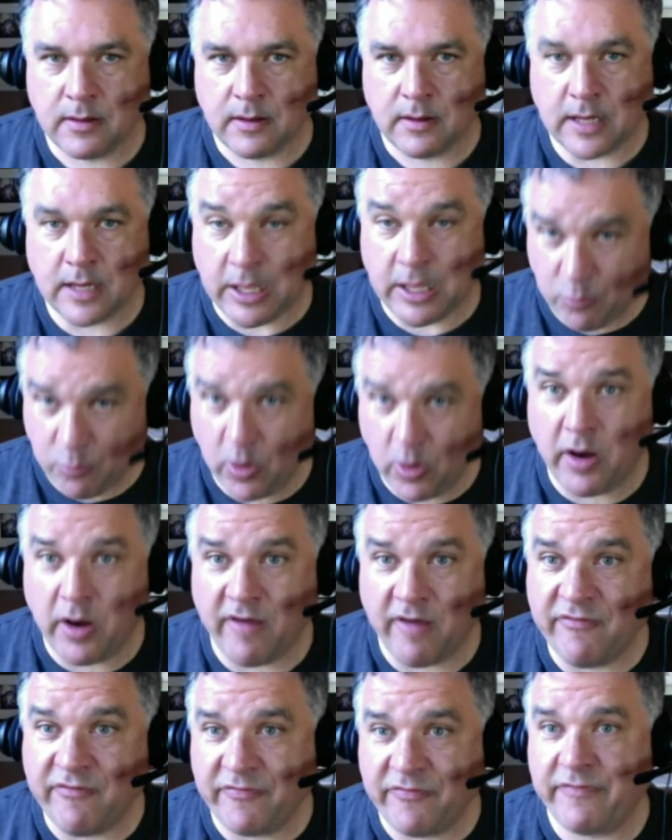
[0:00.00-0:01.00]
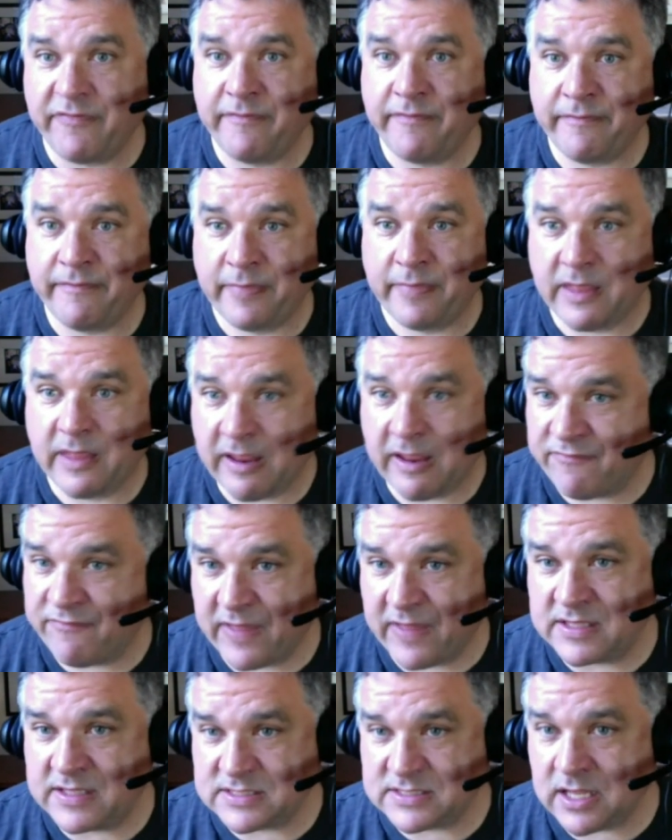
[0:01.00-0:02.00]
He would have if
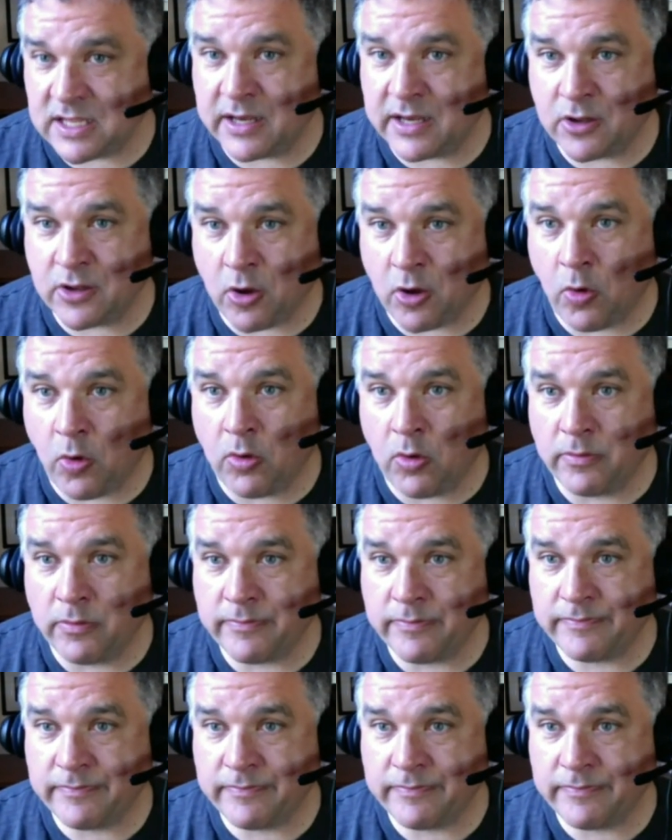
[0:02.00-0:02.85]
they had signed Cole.